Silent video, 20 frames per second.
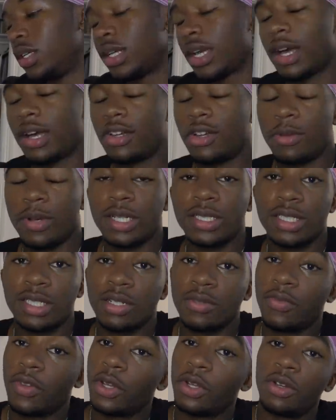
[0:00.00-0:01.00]
I don't know. That's
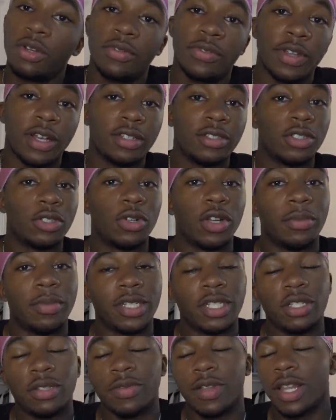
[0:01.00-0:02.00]
in the video. If y'all enjoyed it,
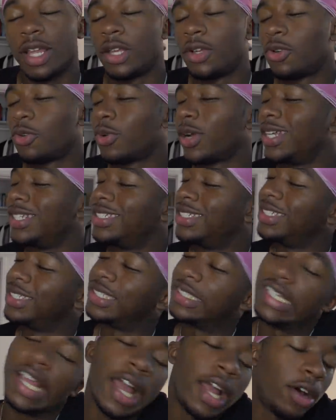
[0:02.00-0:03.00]
make sure you leave a like right
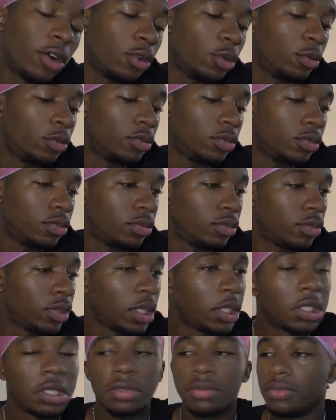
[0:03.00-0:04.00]
now.
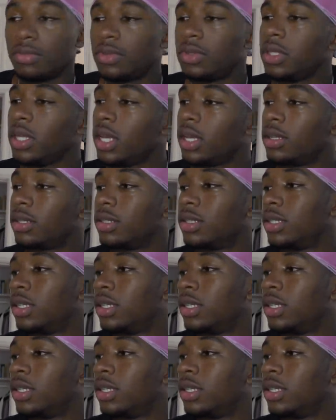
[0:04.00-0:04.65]
And yeah.